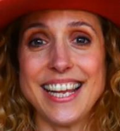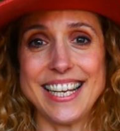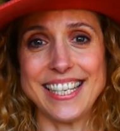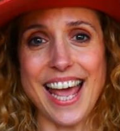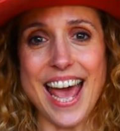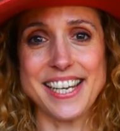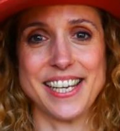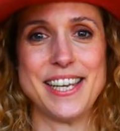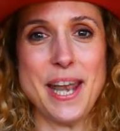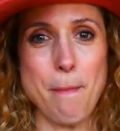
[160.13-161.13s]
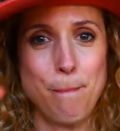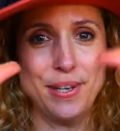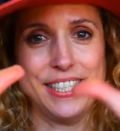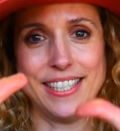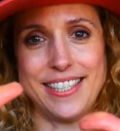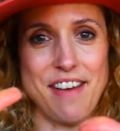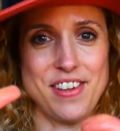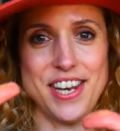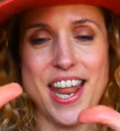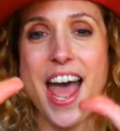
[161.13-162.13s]
is hat number
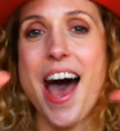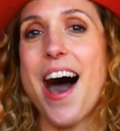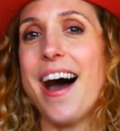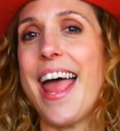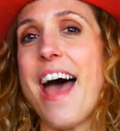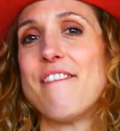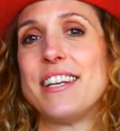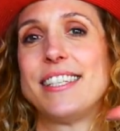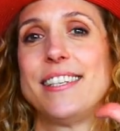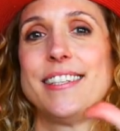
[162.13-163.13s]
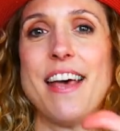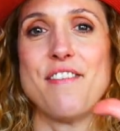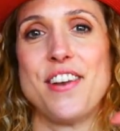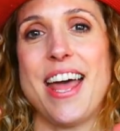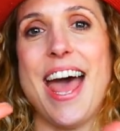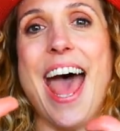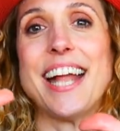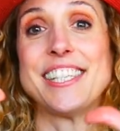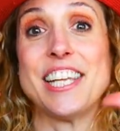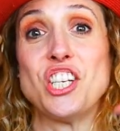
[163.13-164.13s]
seven. I have seven
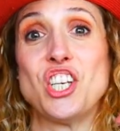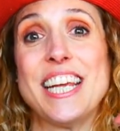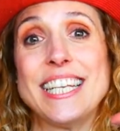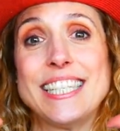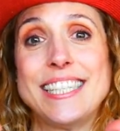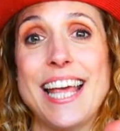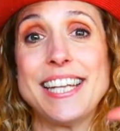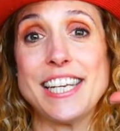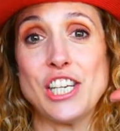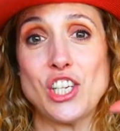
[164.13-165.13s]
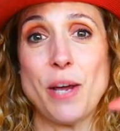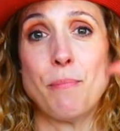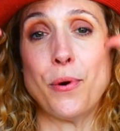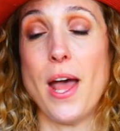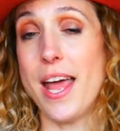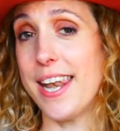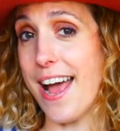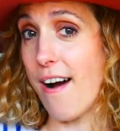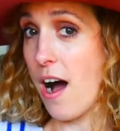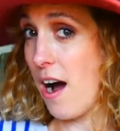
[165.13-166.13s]
hats. J'ai sept chapeaux.
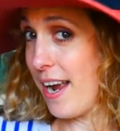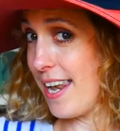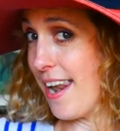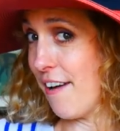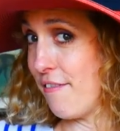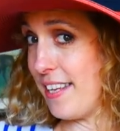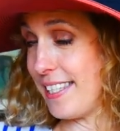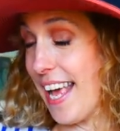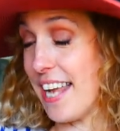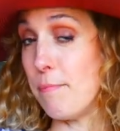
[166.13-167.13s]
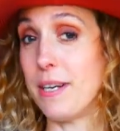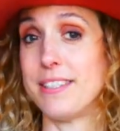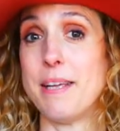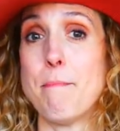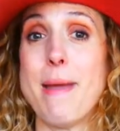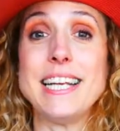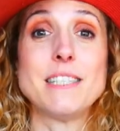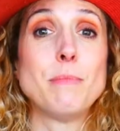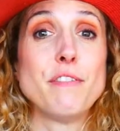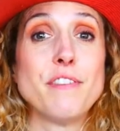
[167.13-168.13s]
Now, I love this hat because it
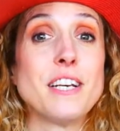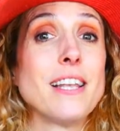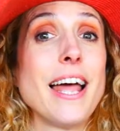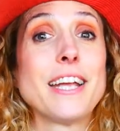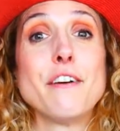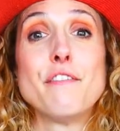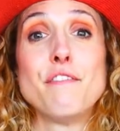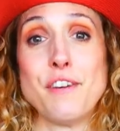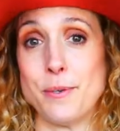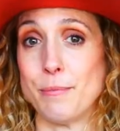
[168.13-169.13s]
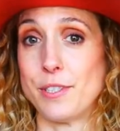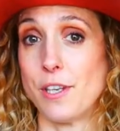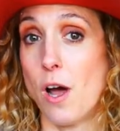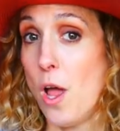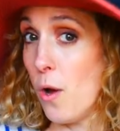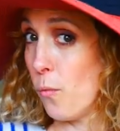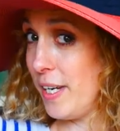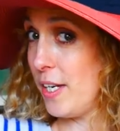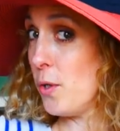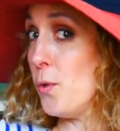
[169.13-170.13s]
makes me feel like a film star.
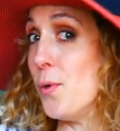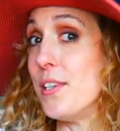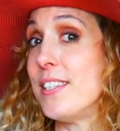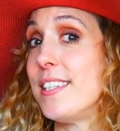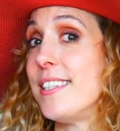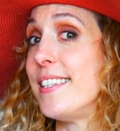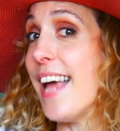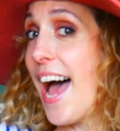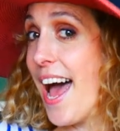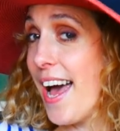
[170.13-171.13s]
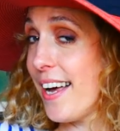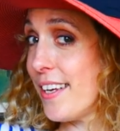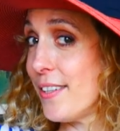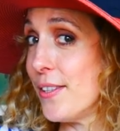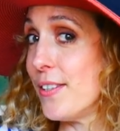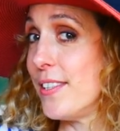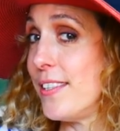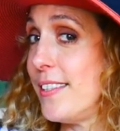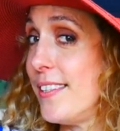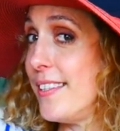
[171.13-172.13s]
Oui, une star de
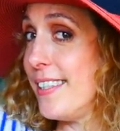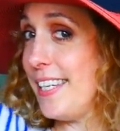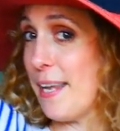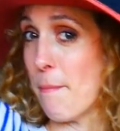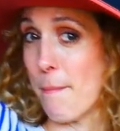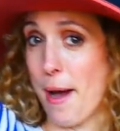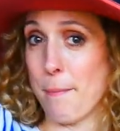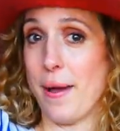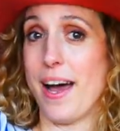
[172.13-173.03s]
cinéma.